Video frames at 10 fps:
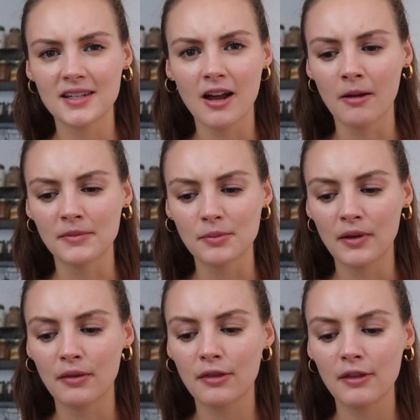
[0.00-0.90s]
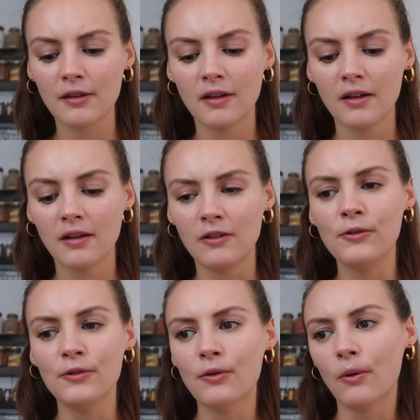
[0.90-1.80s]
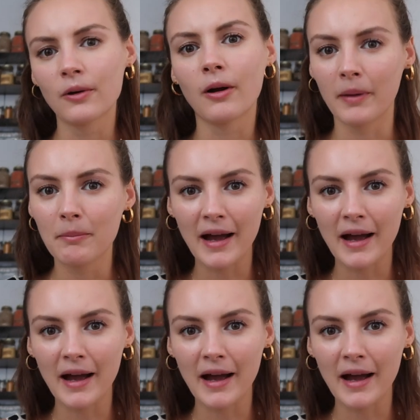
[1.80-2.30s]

terms with not going